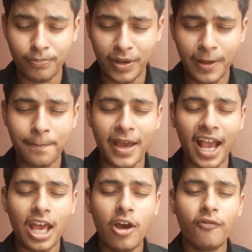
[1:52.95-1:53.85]
bring
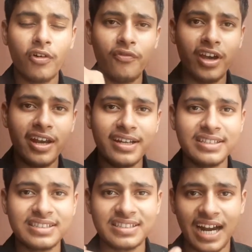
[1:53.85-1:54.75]
back from where it
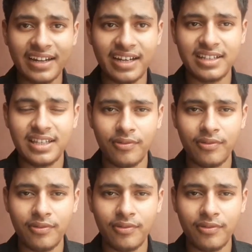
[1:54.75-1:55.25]
is started,